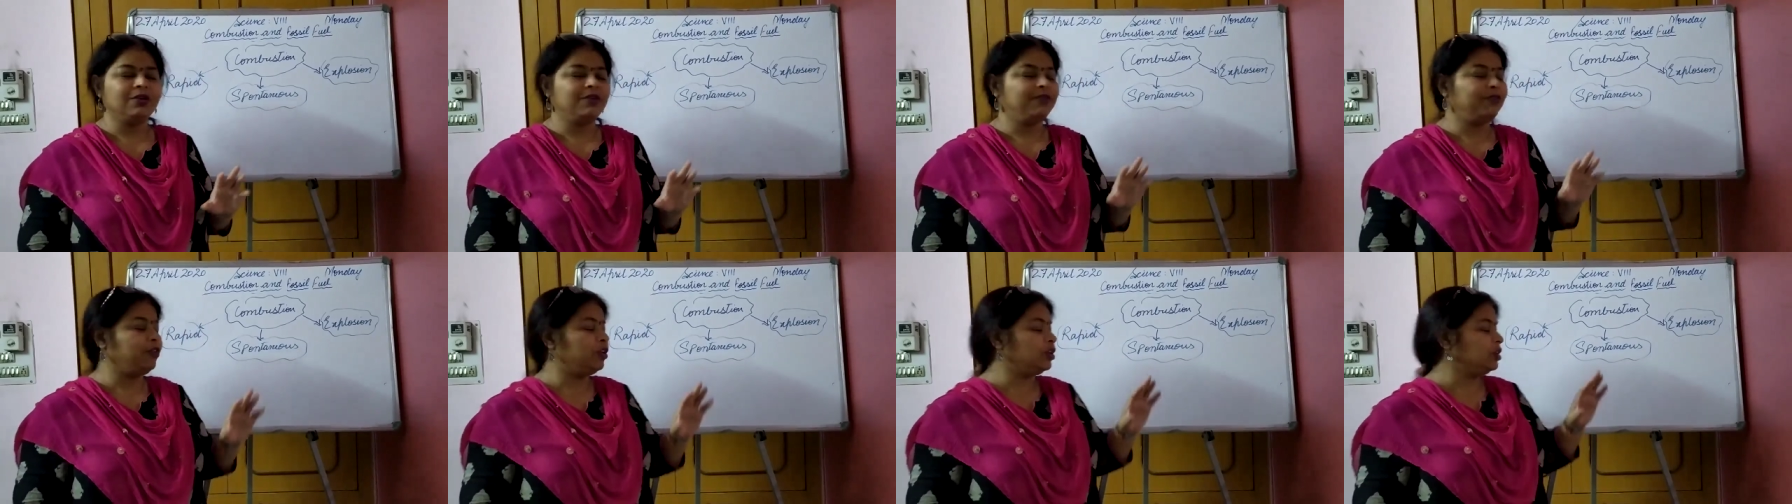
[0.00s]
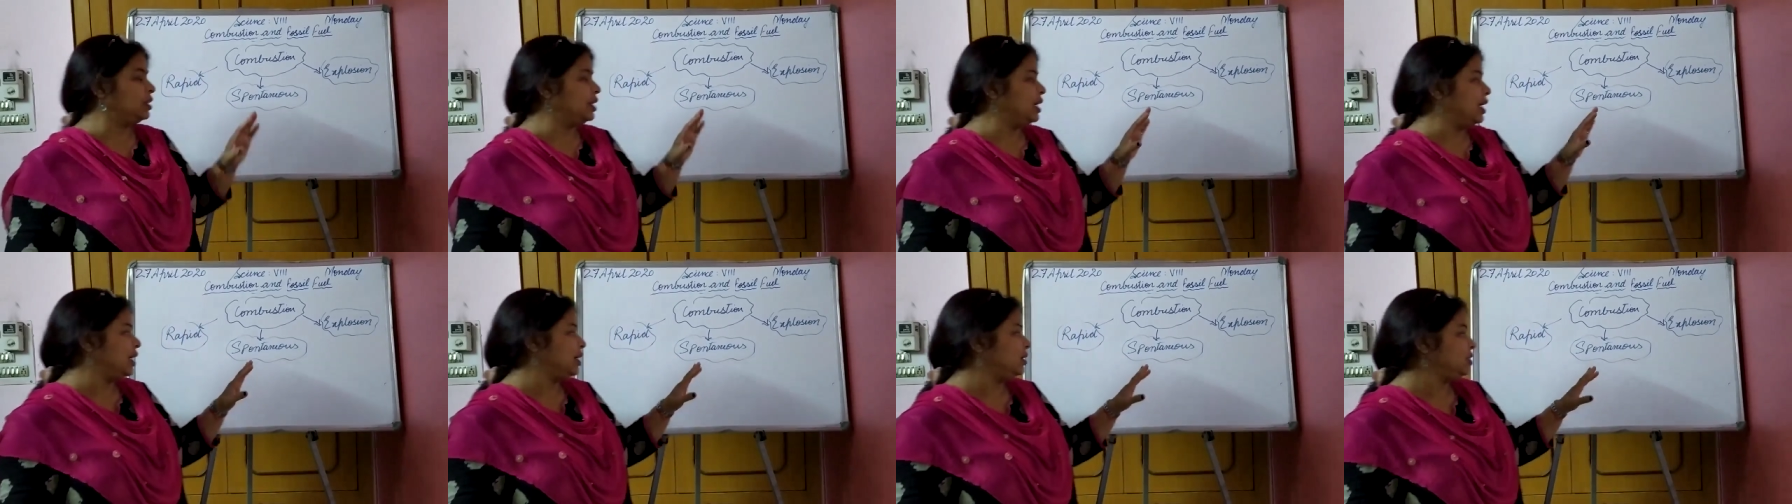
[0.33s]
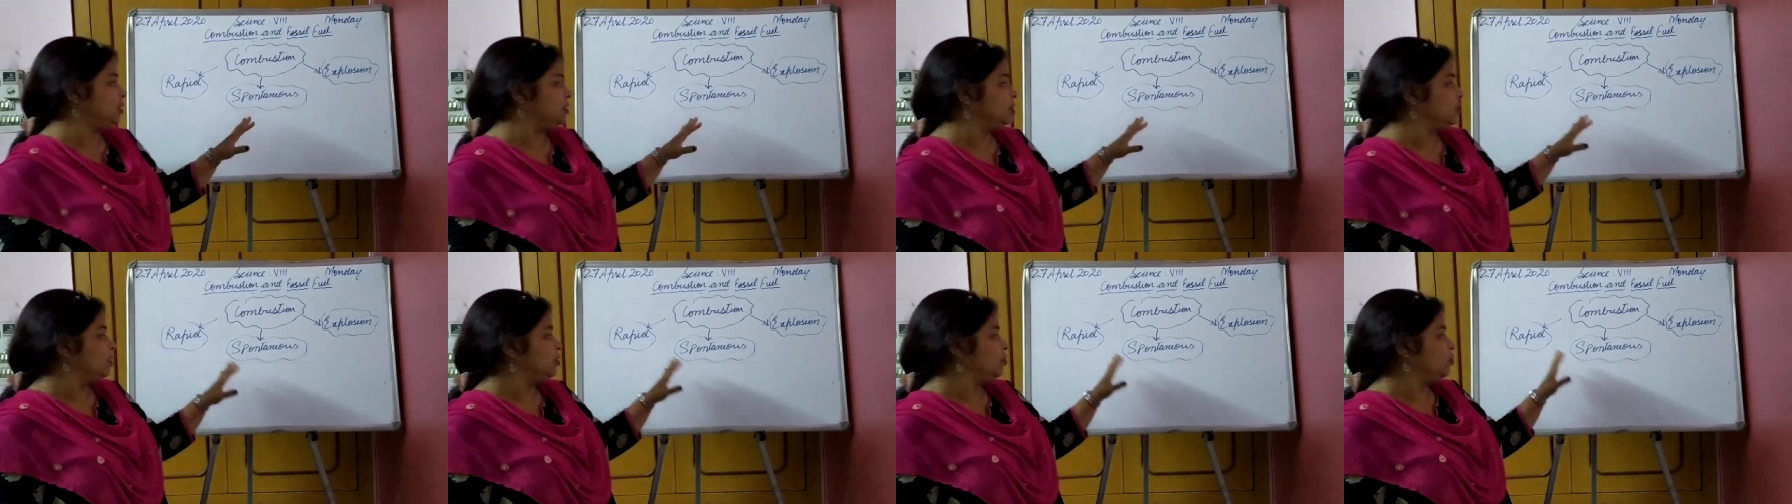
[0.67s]
For
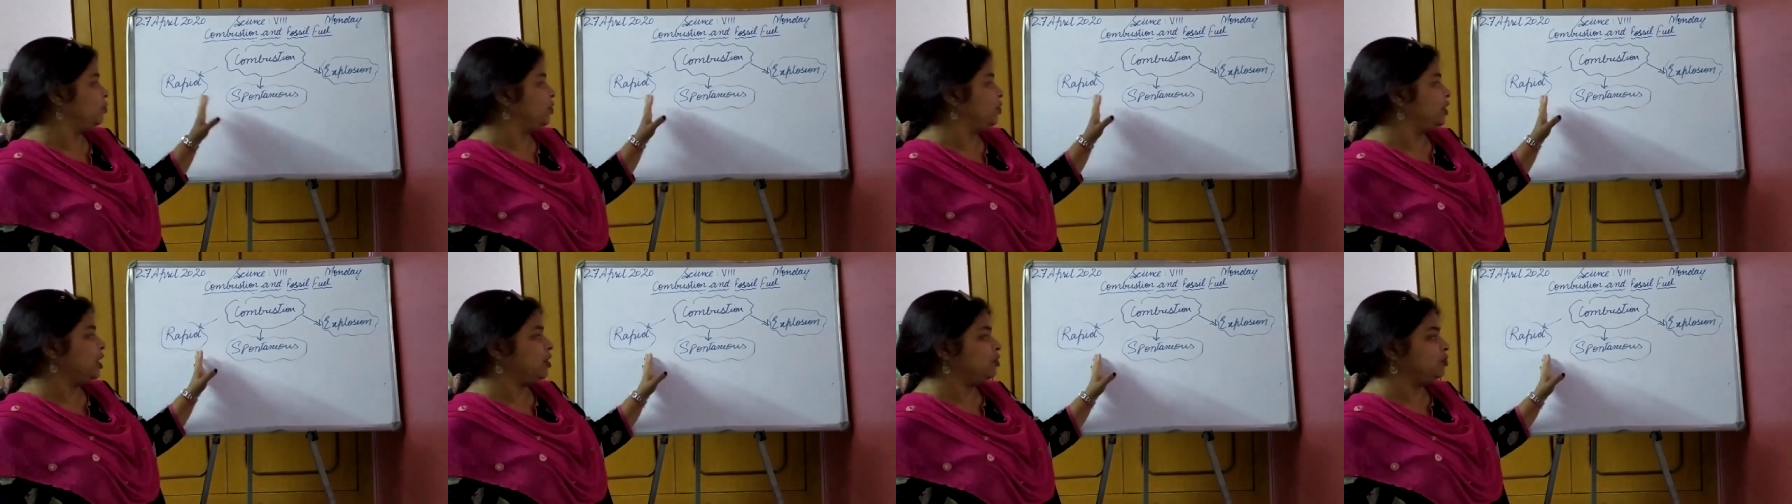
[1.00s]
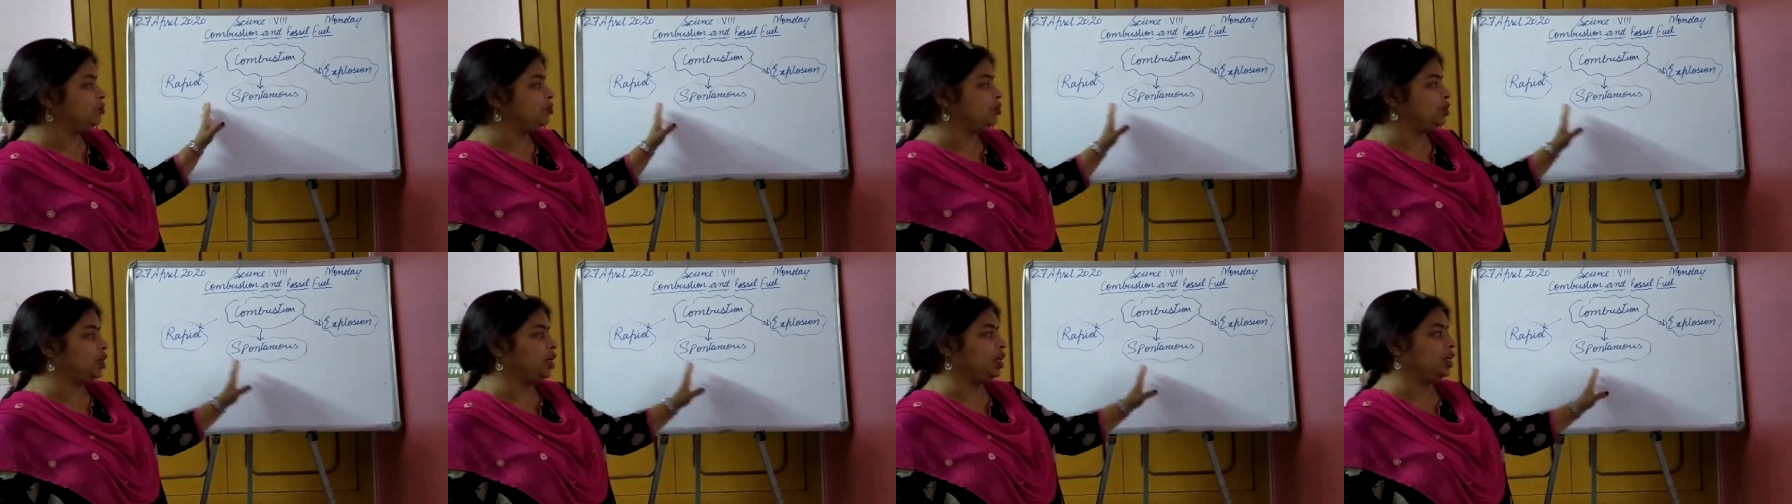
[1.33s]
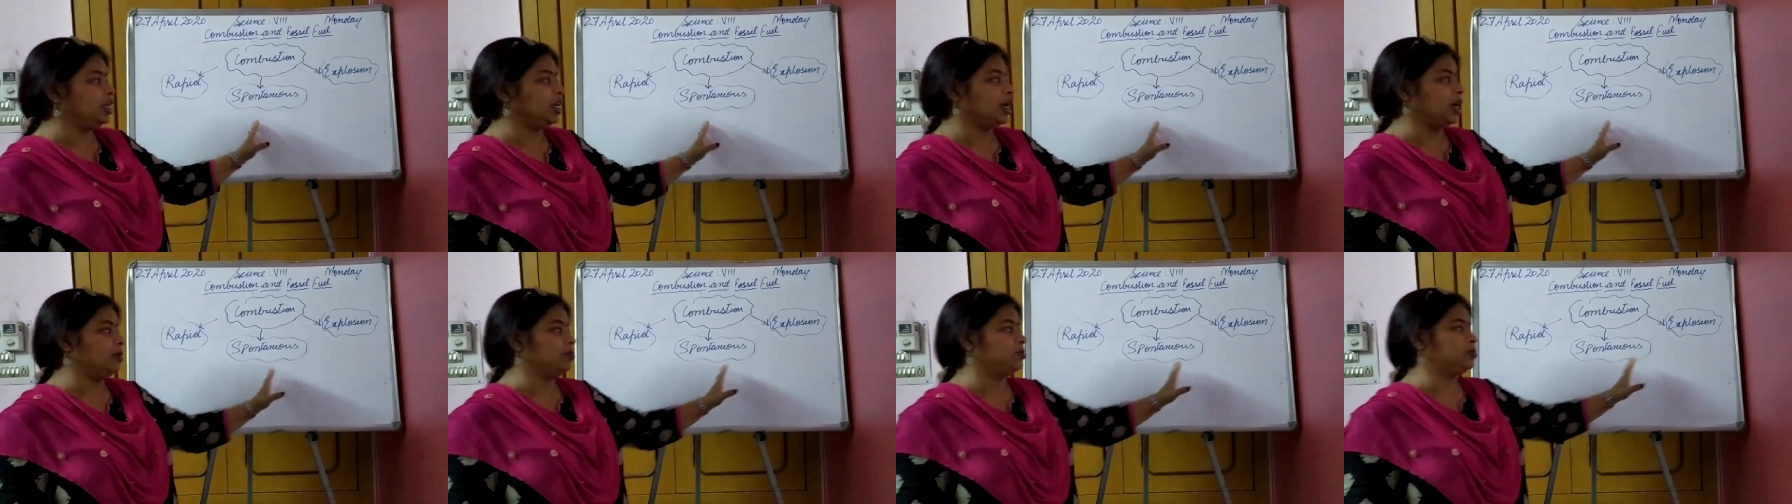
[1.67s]
that we have 3
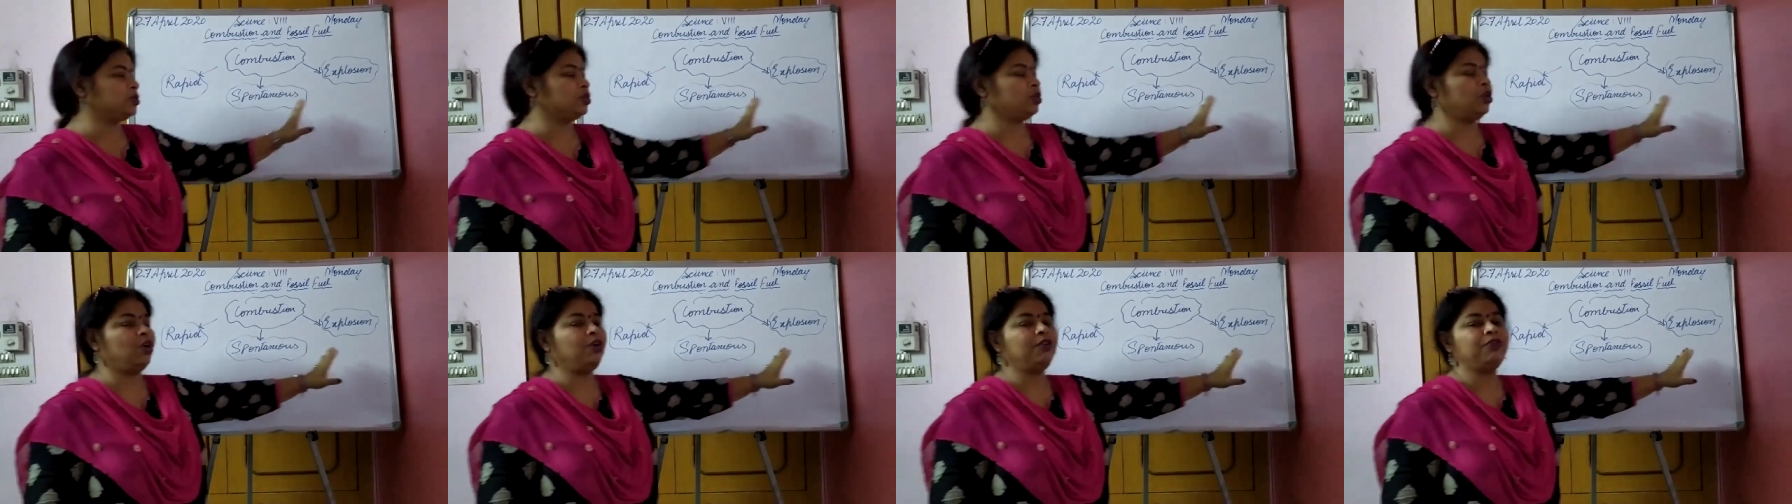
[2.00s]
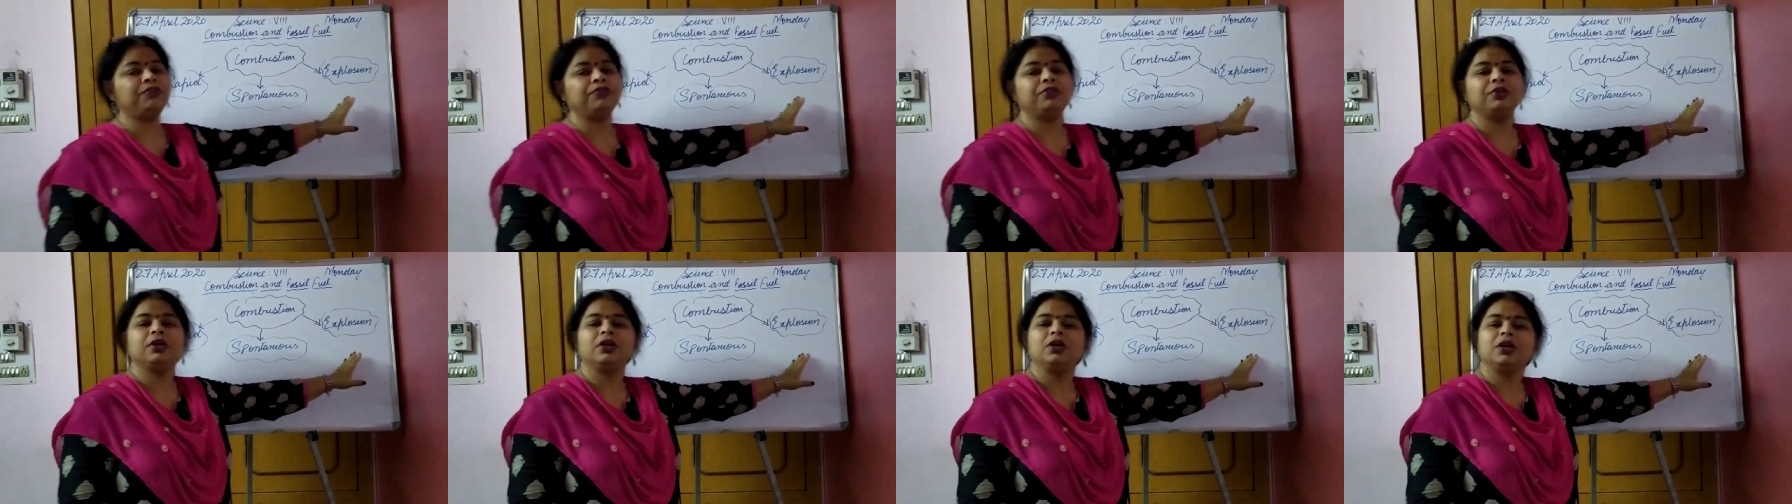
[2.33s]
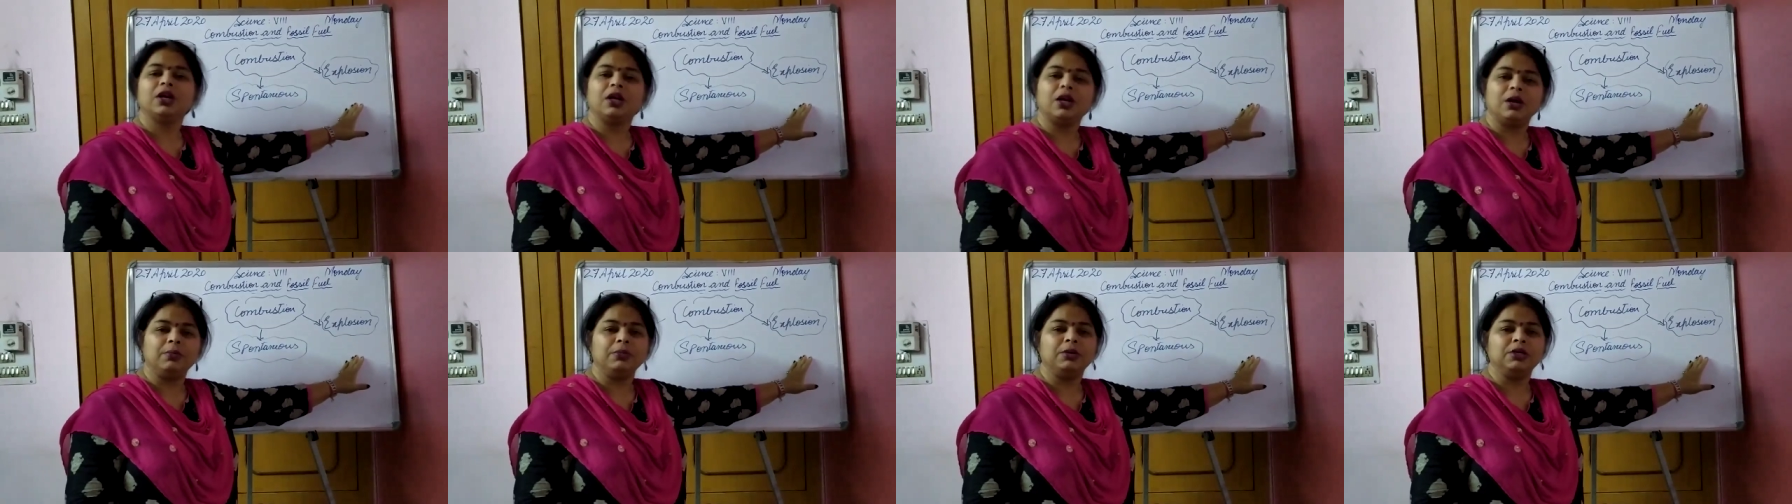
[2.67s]
types of
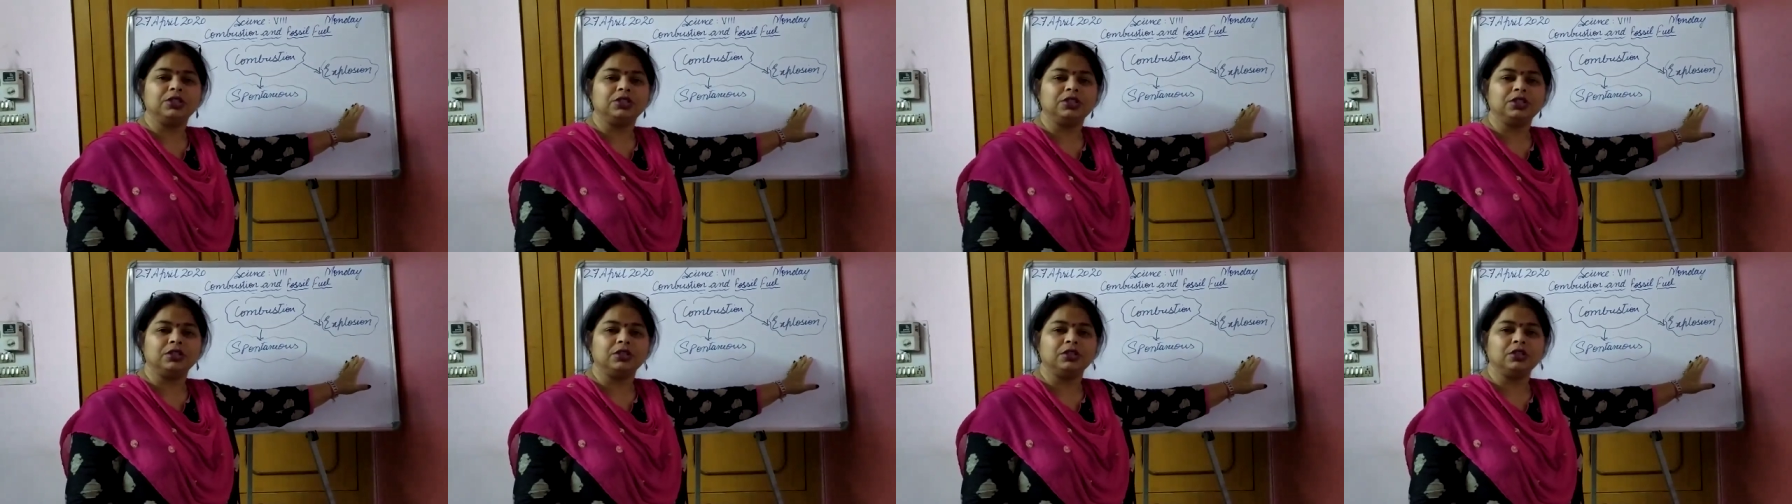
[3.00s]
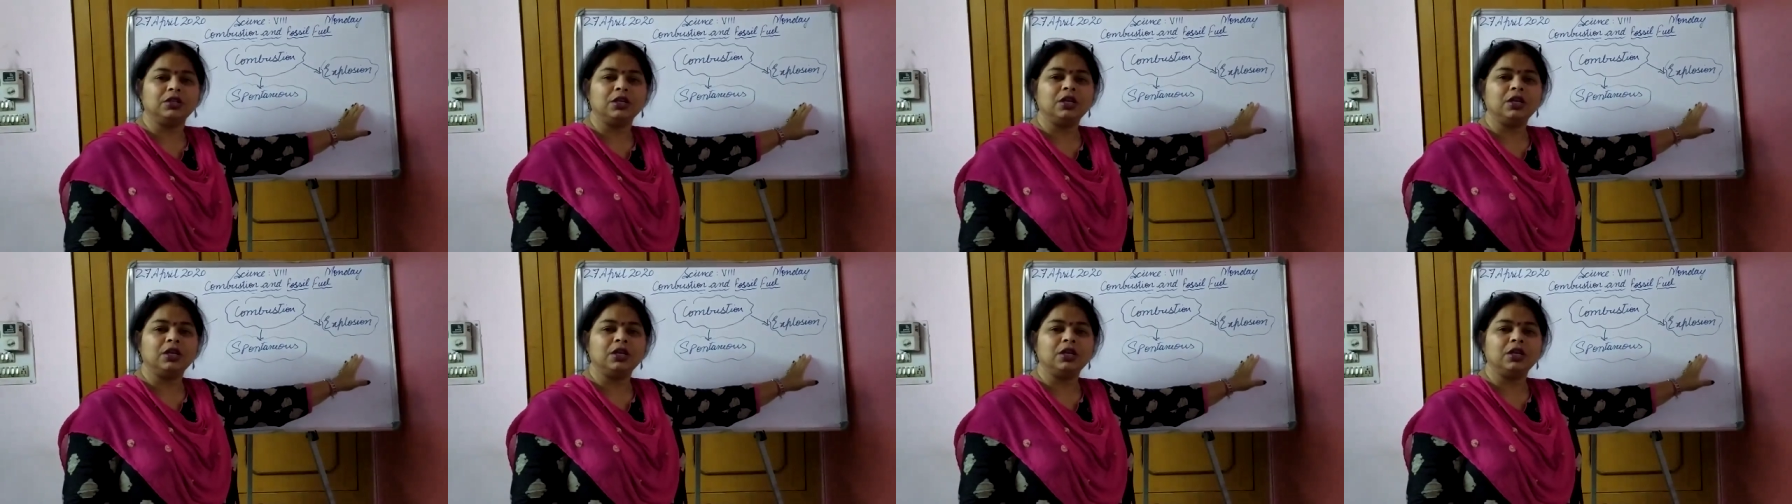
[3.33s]
combustion.